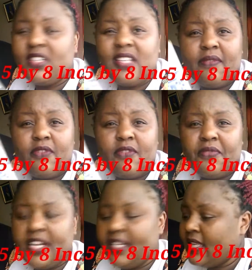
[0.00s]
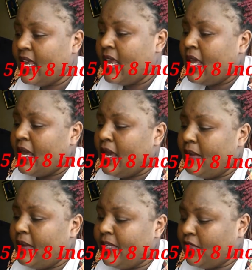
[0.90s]
Self-Confidence.
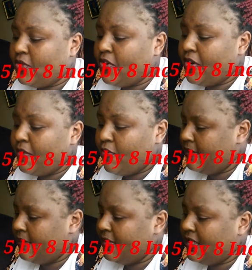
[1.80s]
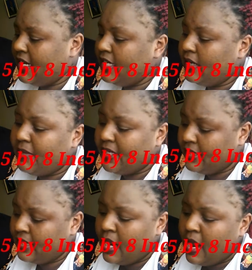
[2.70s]
It's a story book. It's a little
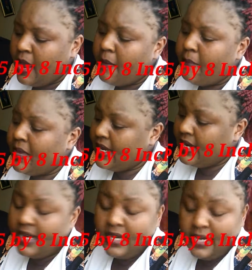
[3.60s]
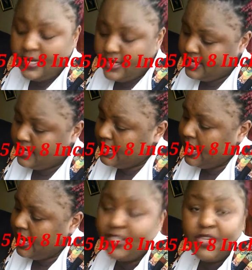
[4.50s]
bit big,
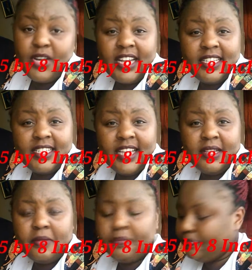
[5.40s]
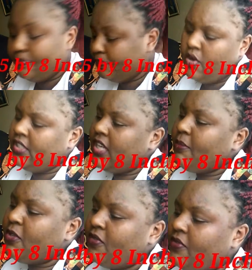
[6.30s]
as you can tell. In
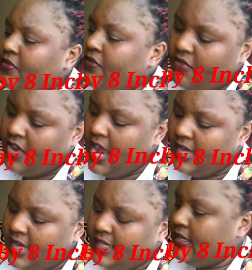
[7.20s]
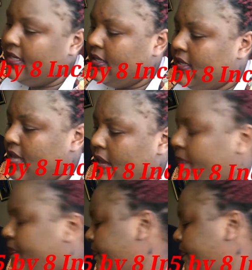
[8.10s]
terms of height, it's the
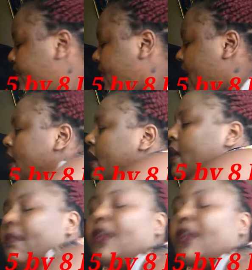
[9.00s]
same, but you